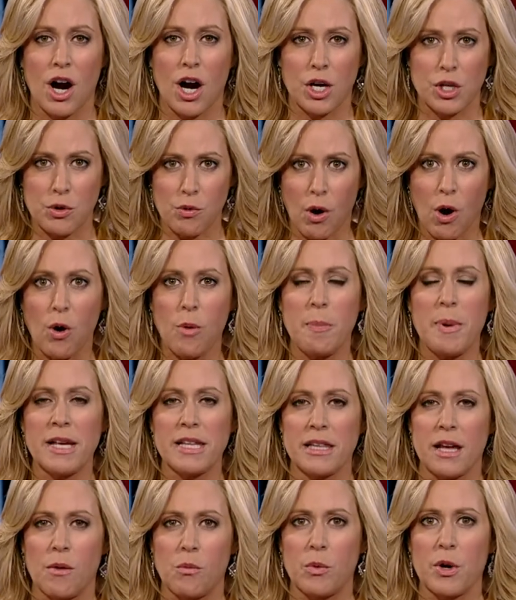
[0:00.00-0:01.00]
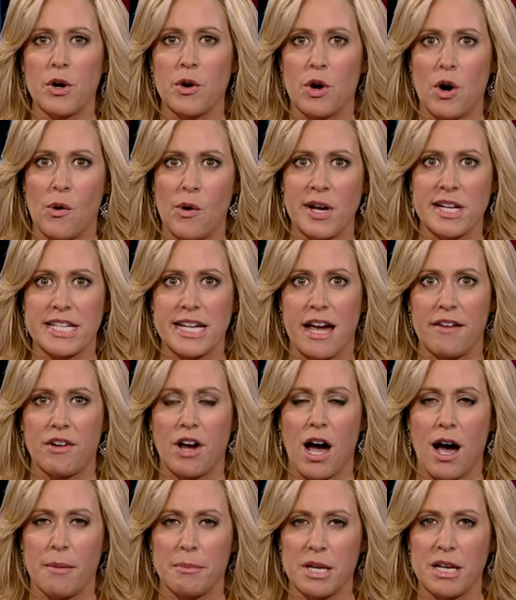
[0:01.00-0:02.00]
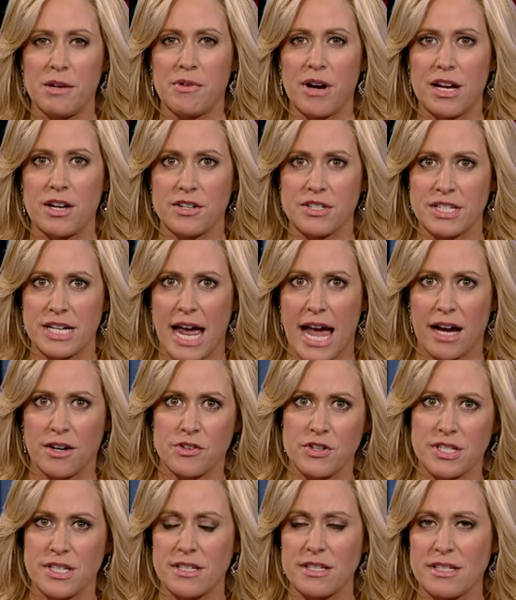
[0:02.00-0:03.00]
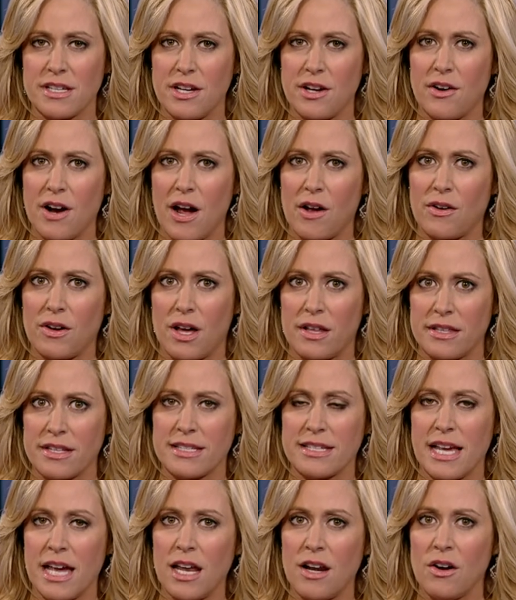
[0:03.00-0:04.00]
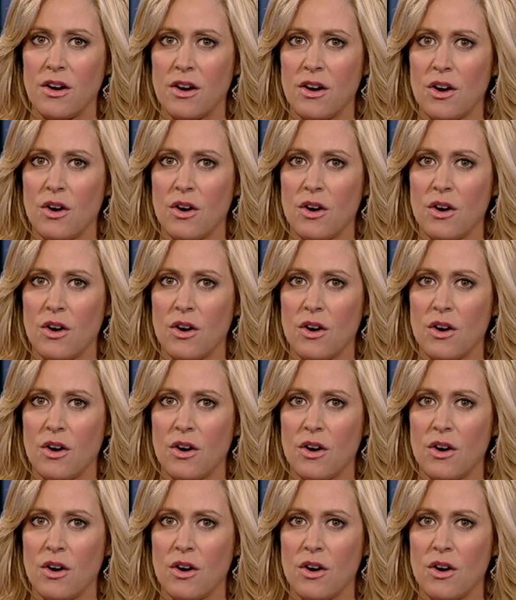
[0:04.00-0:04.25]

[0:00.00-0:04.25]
Are you hoping that we're going to have comedy writers and actresses here out on the set?